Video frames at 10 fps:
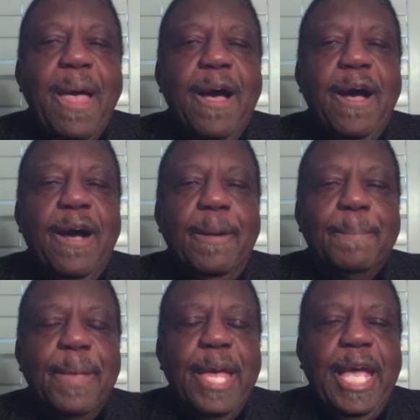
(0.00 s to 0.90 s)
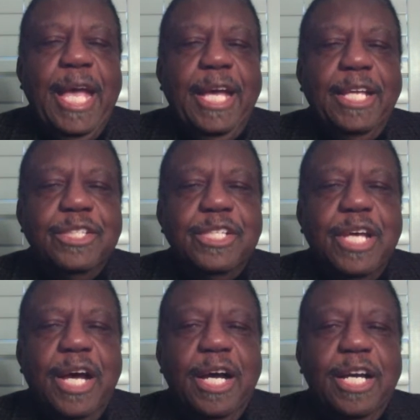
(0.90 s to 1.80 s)
Um, and,
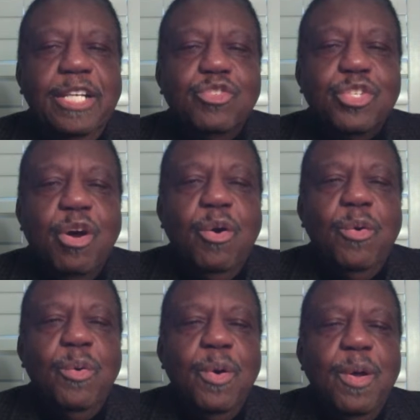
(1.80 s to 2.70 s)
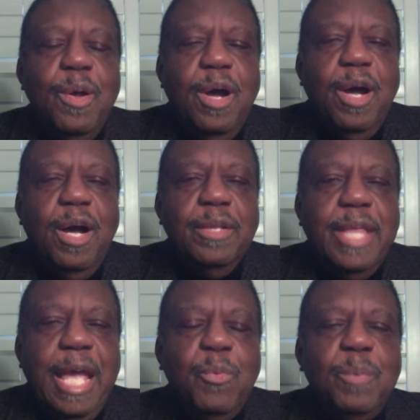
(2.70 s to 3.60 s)
uh, and so uh,
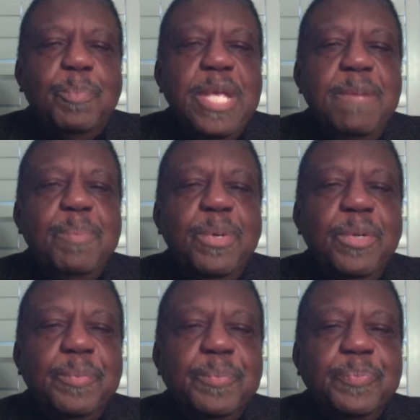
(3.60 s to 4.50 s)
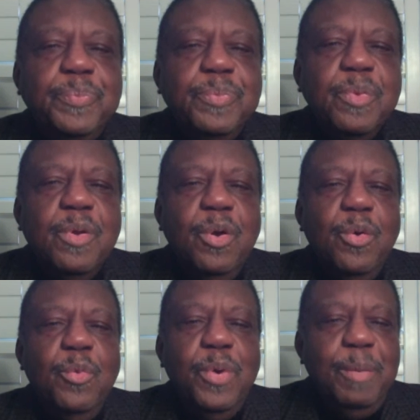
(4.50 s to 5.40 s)
there were people
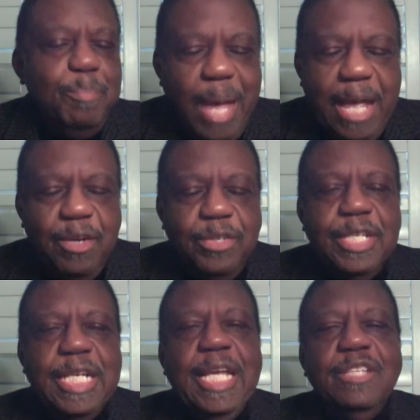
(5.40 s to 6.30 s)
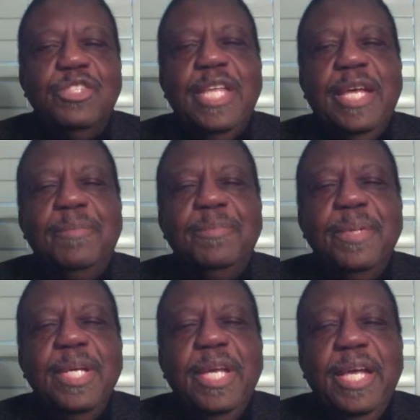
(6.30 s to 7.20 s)
who rebelled against them,
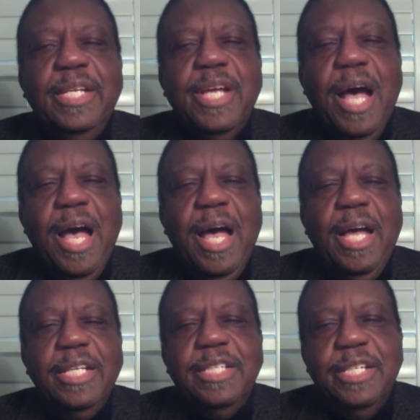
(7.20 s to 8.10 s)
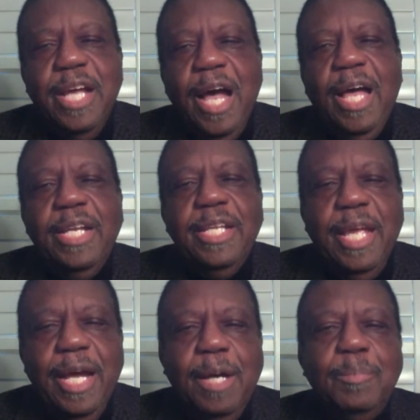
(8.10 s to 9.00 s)
and God, God
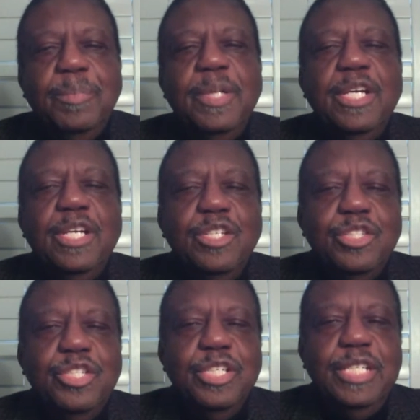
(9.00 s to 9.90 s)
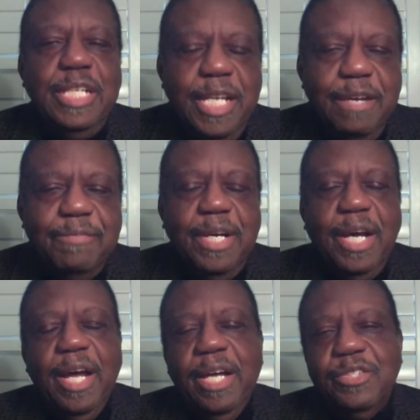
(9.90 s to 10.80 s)
helped to deliver
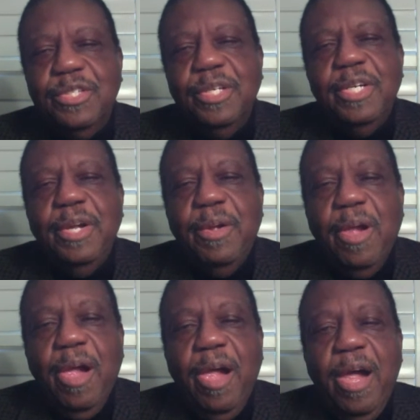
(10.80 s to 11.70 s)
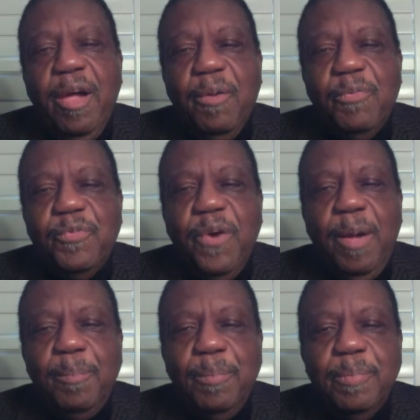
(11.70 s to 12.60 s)
us uh,
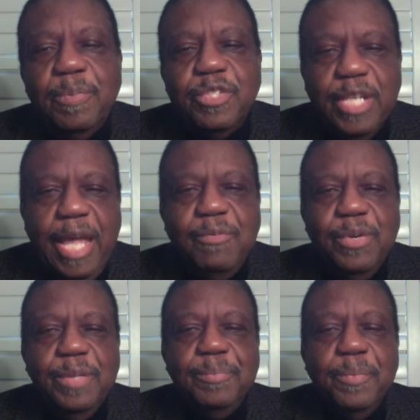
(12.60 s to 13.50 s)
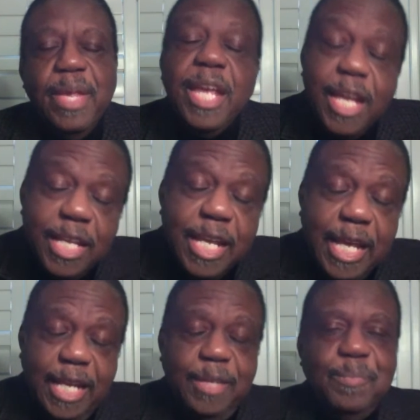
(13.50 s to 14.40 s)
from slavery. He
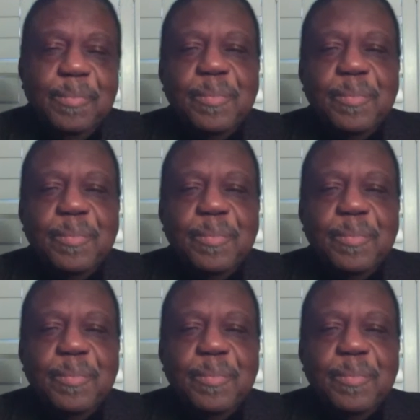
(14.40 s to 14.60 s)
did it.